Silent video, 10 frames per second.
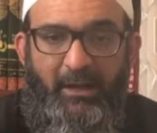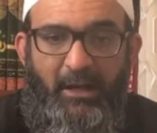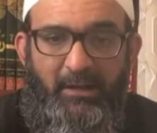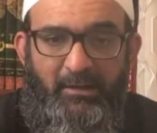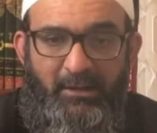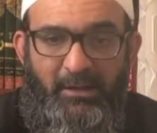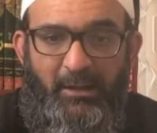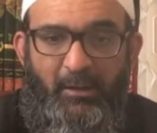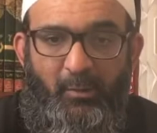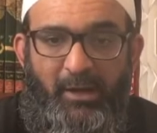a
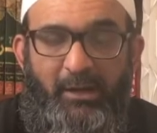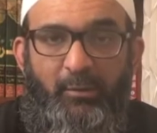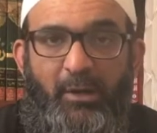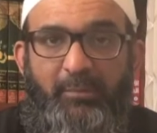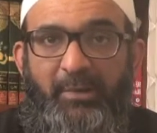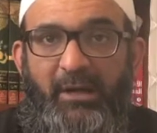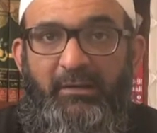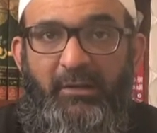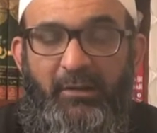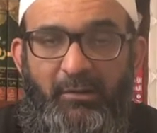deal, whereas one
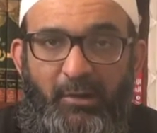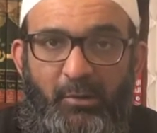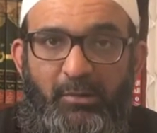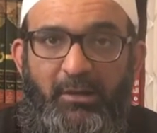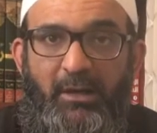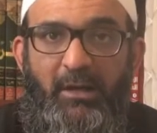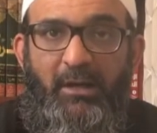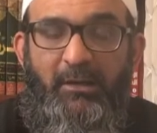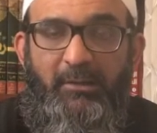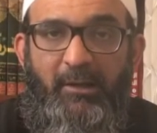person sold
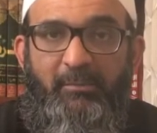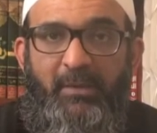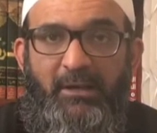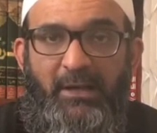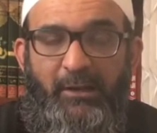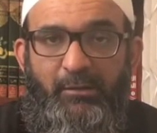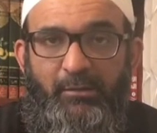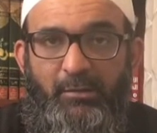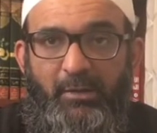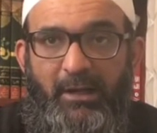some land
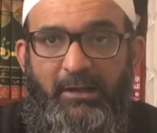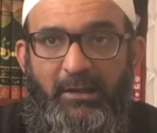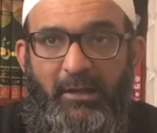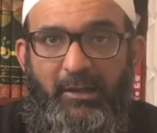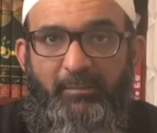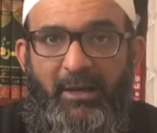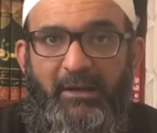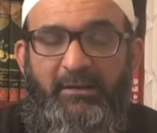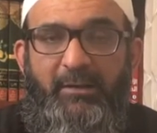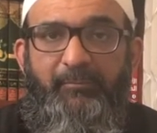to another
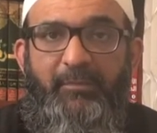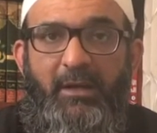person.